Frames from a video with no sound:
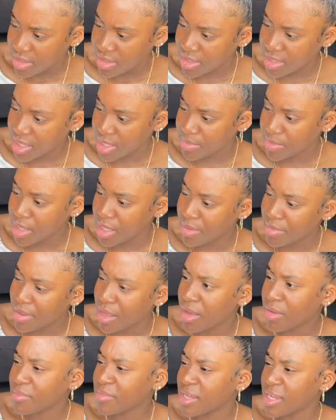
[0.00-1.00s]
something
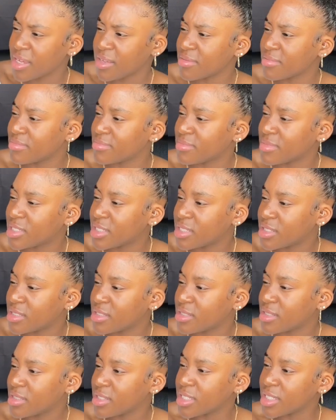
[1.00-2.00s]
about me,
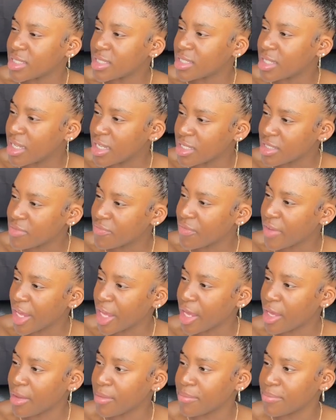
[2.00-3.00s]
it just says
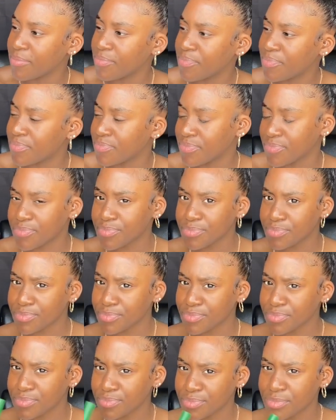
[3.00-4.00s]
fame.
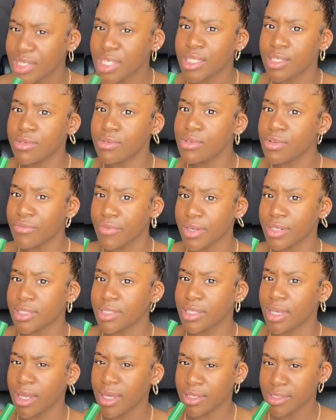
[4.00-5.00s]
This universe
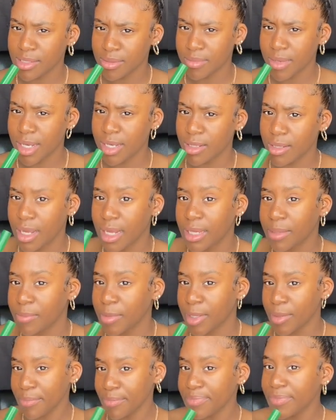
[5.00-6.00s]
needs somebody like
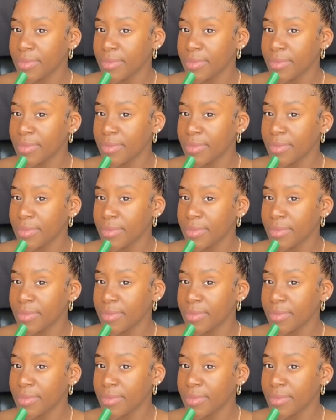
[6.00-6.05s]
me.